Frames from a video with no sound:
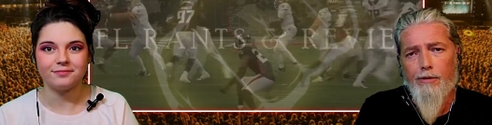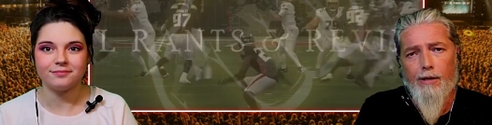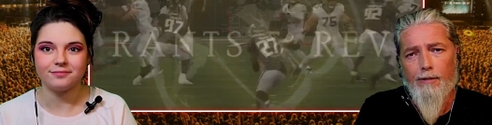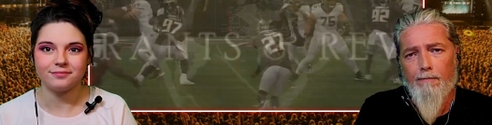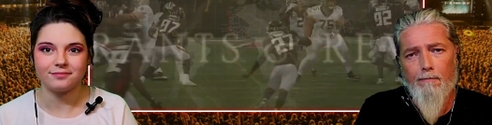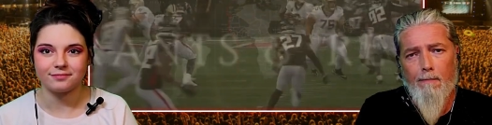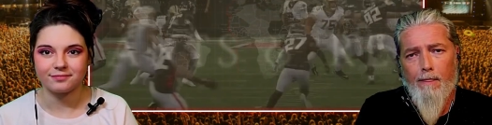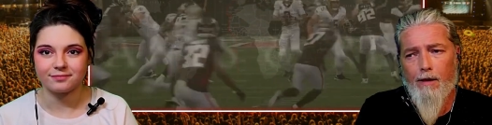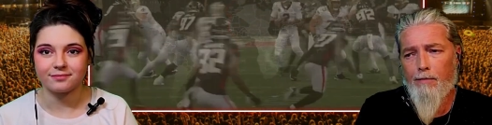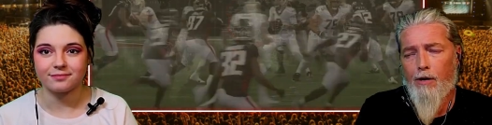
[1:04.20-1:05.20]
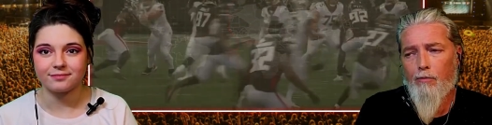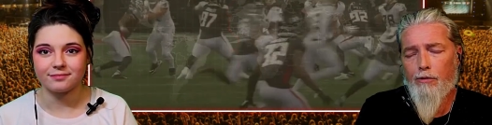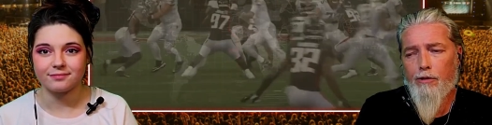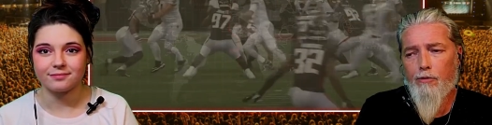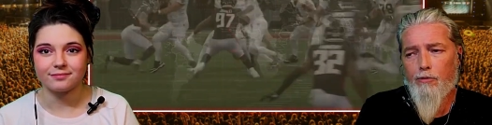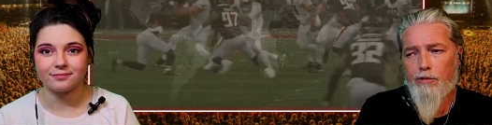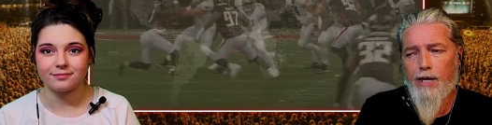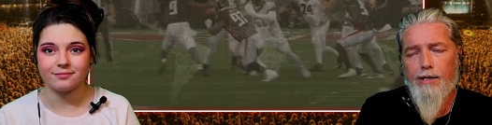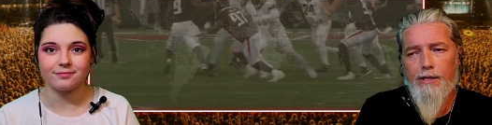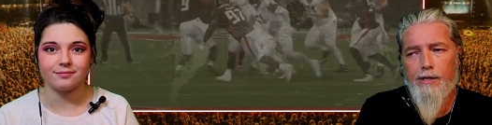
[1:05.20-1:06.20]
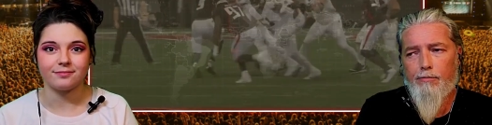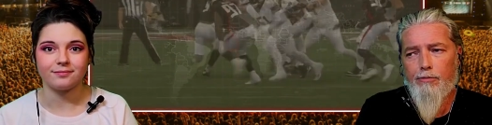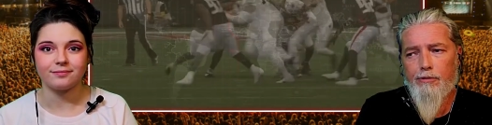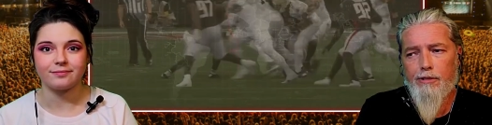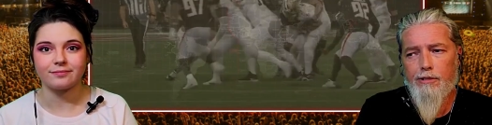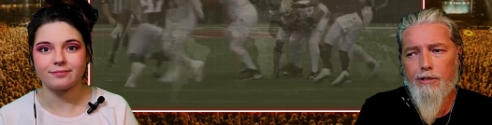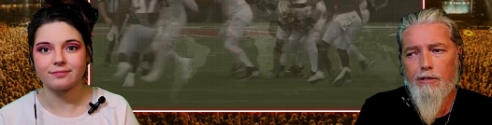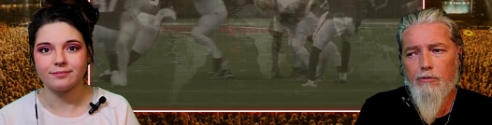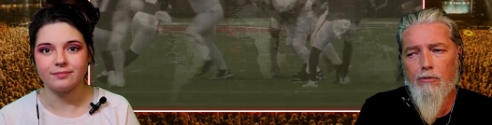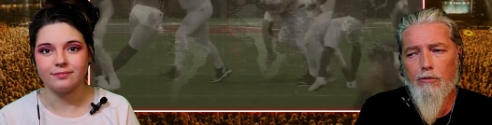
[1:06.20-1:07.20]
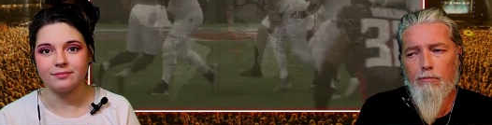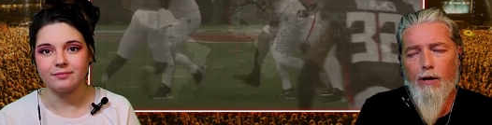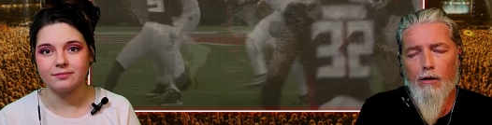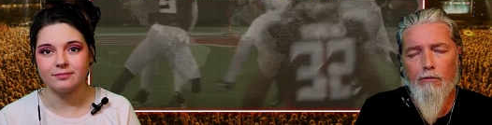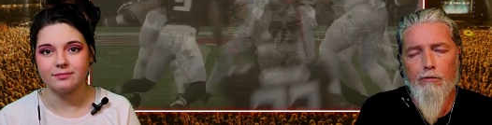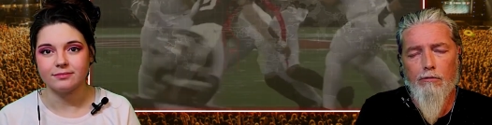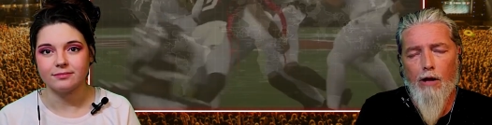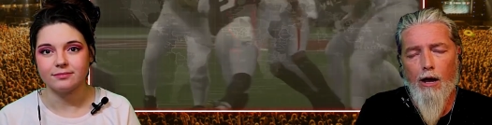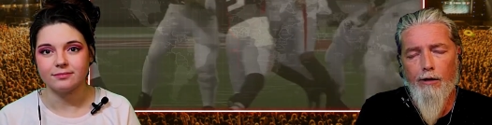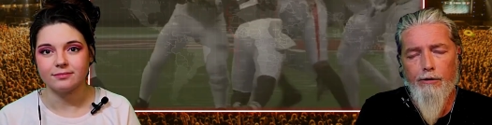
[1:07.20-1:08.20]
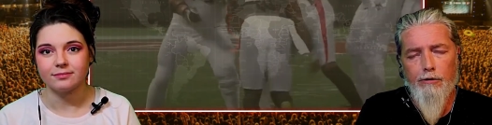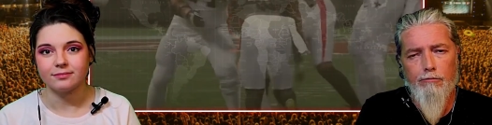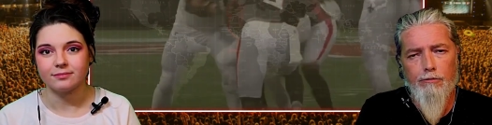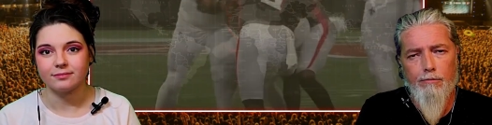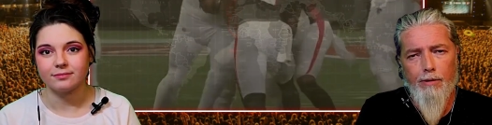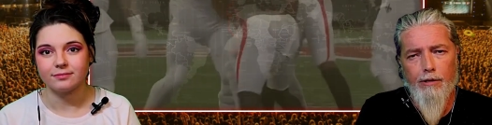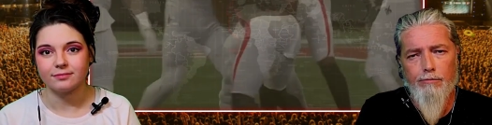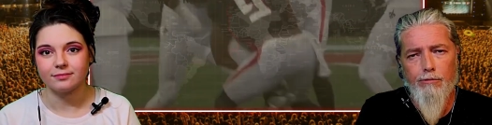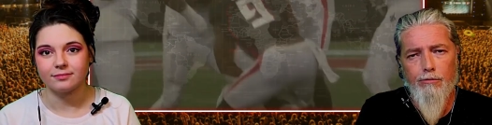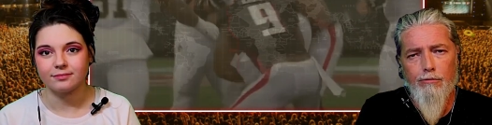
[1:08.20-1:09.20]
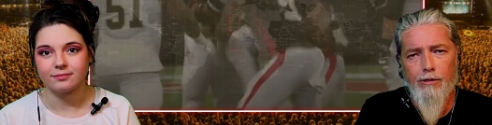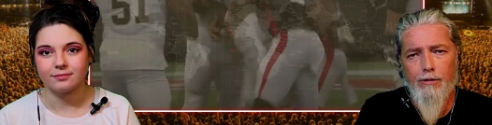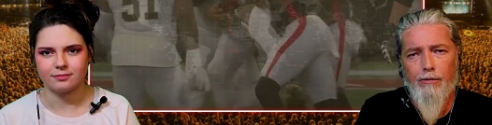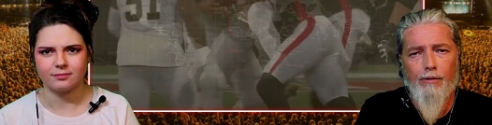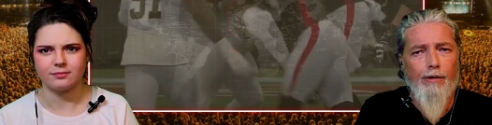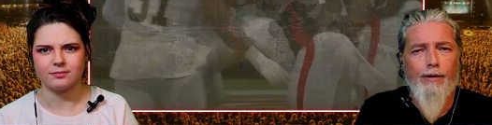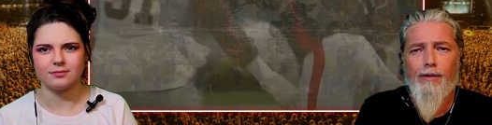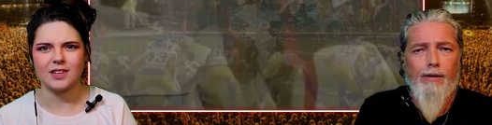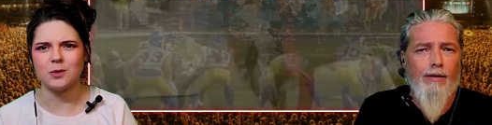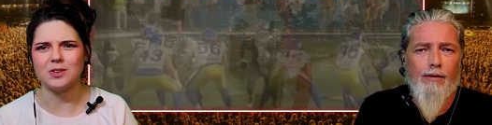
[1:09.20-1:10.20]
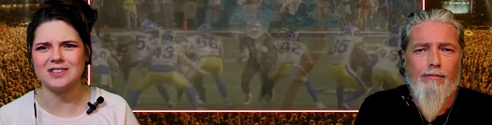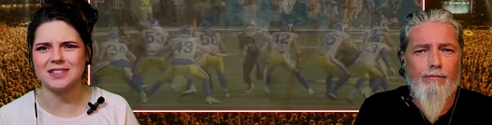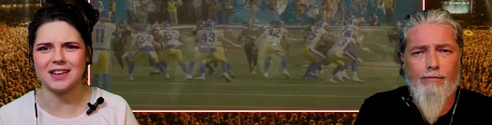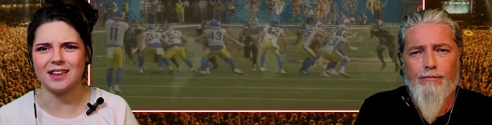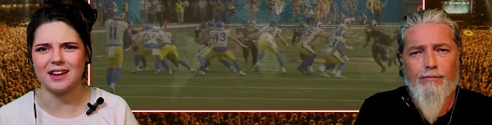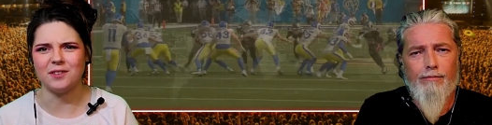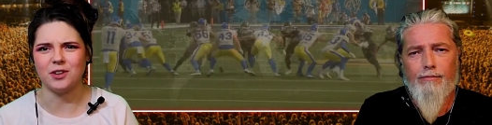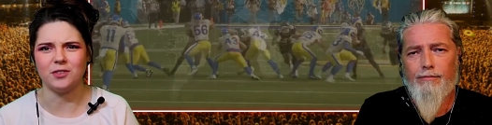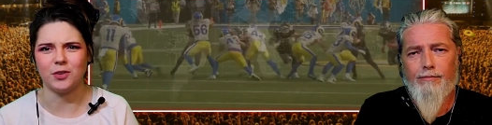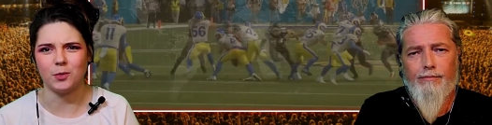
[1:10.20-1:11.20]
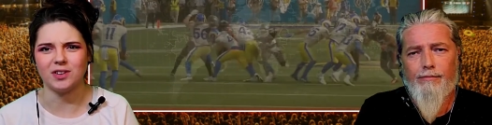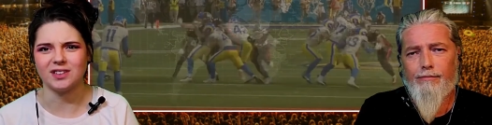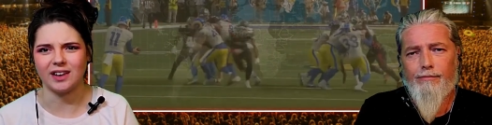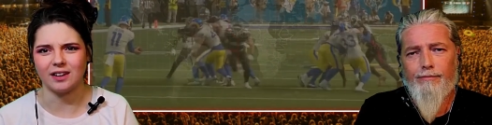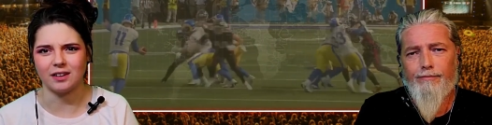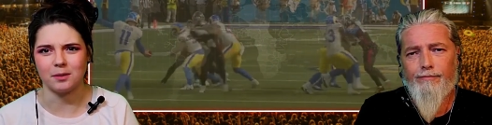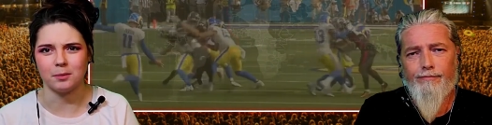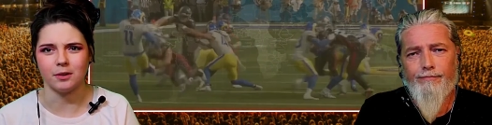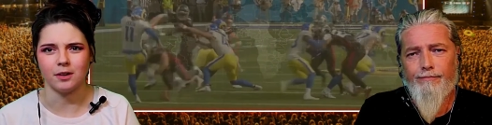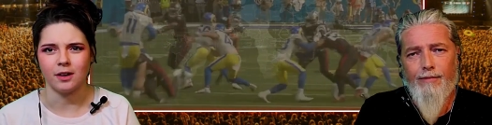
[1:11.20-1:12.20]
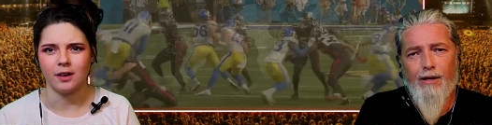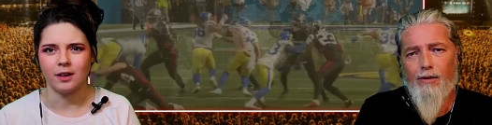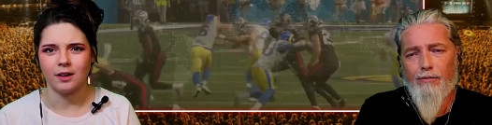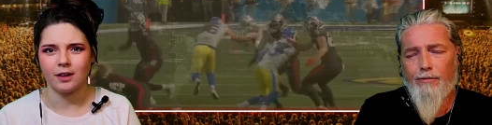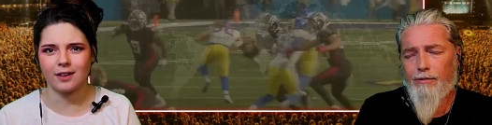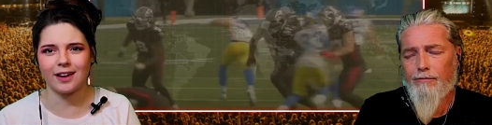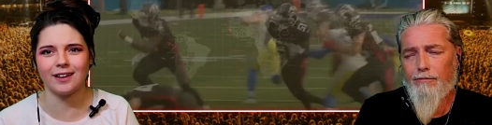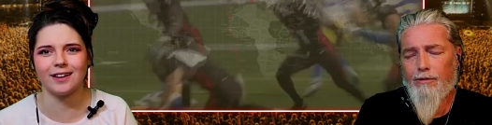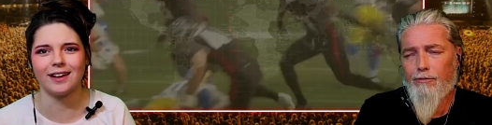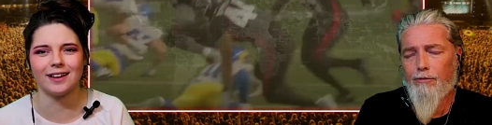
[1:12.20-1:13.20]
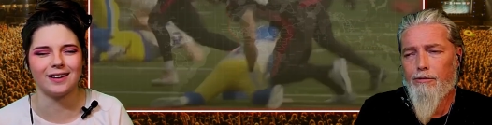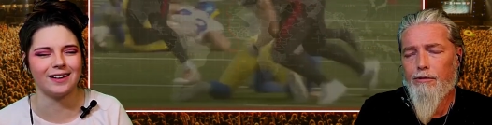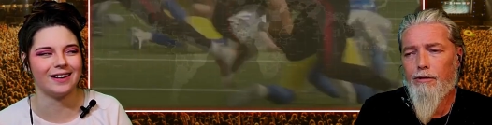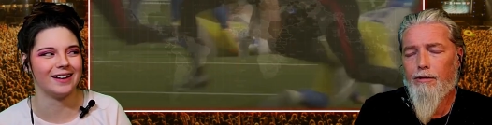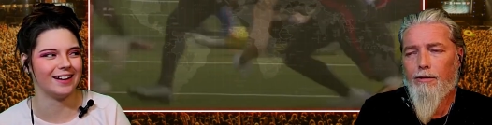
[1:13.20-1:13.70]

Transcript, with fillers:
Speaker 1: with that. I'm not one of those gatekeepers that says, "Oh, back in the '90s was the best music."
Speaker 2: he wouldn't say that even if he was a gatekeeper.
Speaker 1: No, I really wouldn't.